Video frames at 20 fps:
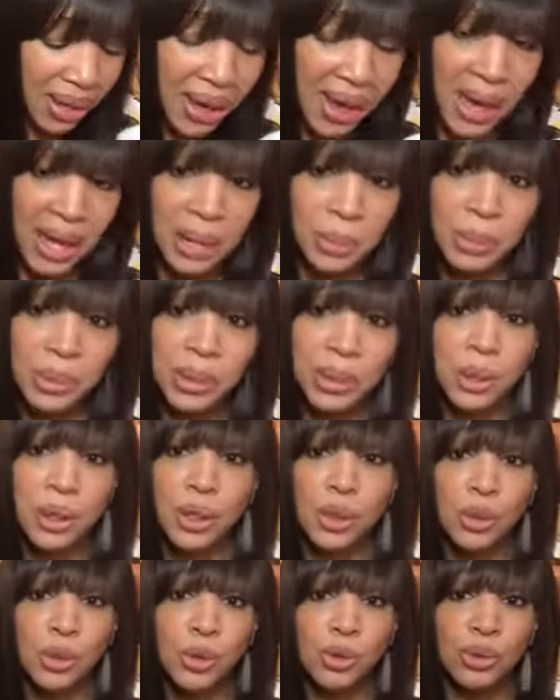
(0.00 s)
And I'm going to
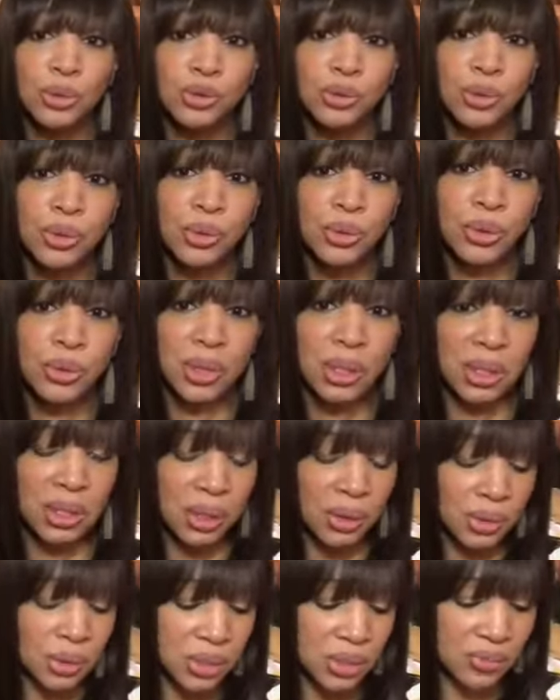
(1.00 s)
go through the
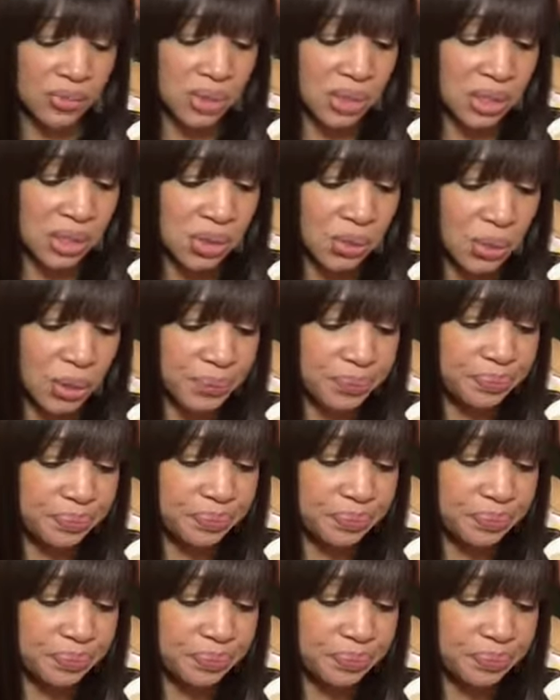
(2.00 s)
notes of this one.